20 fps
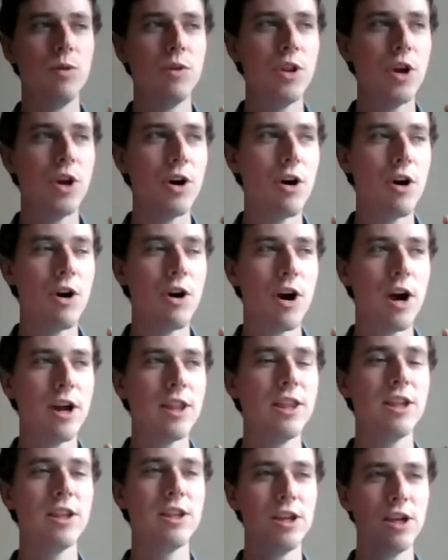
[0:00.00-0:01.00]
I
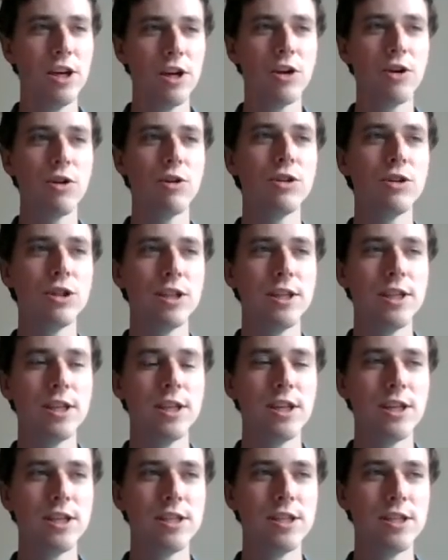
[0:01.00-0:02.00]
think the encouraging
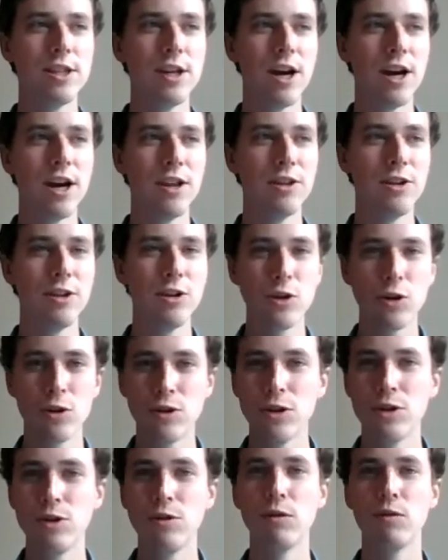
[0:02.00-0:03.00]
thing is the
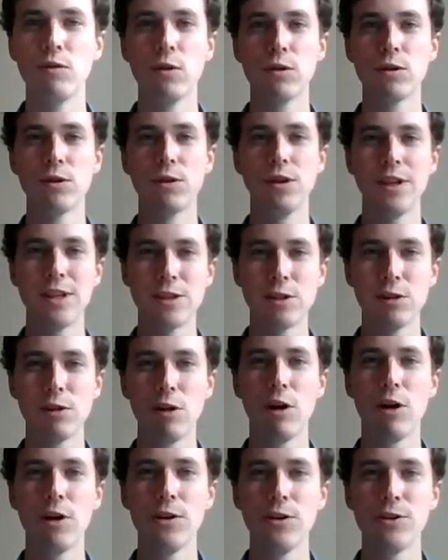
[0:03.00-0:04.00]
church is universal. It's
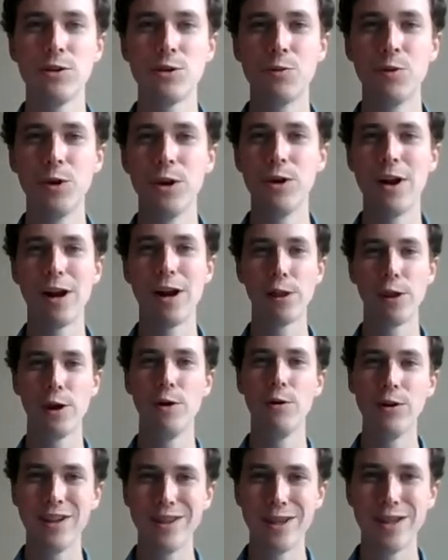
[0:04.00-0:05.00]
large. We're not
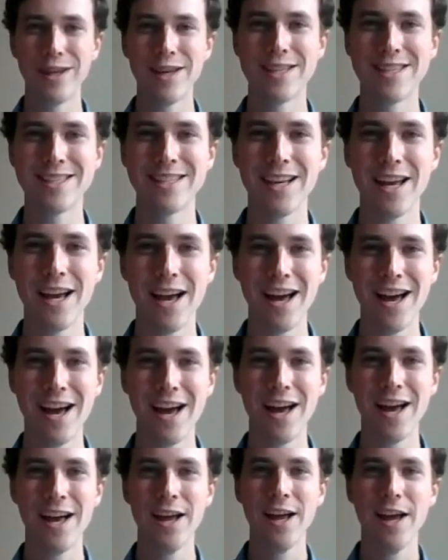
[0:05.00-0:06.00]
alone in this.
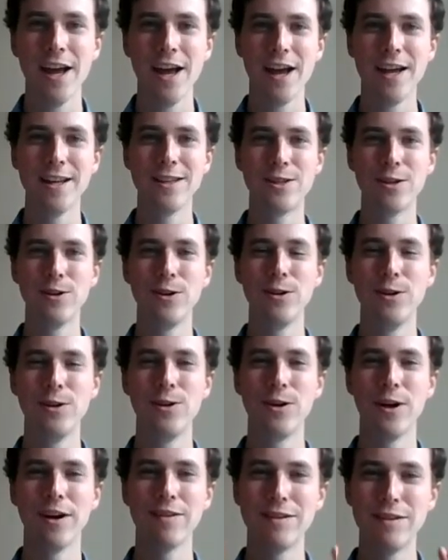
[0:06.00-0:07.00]
And so you
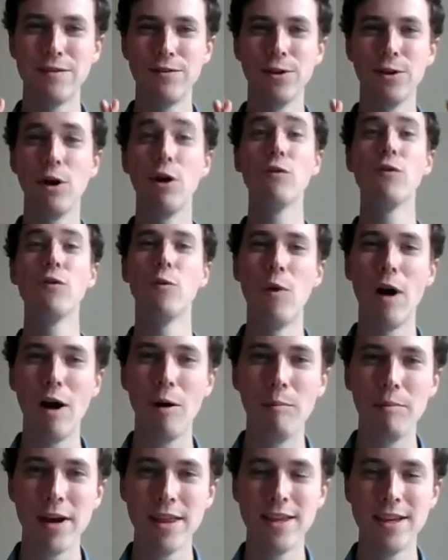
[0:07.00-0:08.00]
don't have to feel
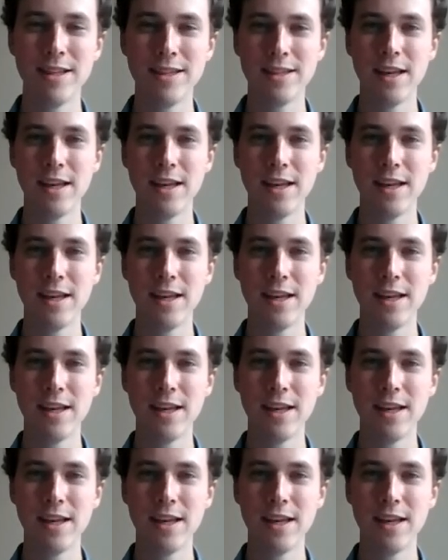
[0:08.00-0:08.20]
overwhelmed by these